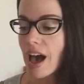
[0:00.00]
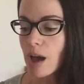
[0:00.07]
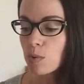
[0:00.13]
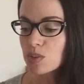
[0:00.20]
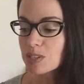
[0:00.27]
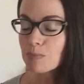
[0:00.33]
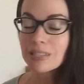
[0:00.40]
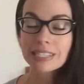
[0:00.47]
I
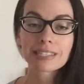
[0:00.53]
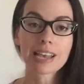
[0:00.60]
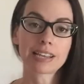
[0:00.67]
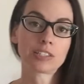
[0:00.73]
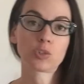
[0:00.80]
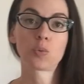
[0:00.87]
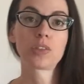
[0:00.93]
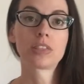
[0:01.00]
was
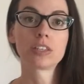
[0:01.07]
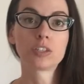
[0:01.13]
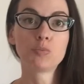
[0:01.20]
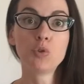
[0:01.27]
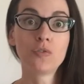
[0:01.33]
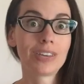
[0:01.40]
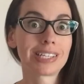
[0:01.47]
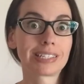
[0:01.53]
obsessed with this
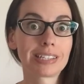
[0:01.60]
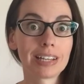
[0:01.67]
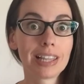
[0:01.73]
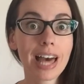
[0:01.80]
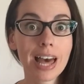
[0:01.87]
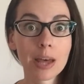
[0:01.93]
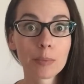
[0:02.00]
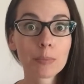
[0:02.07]
movie,
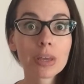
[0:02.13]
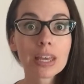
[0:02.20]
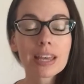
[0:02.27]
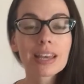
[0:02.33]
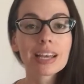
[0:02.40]
still am.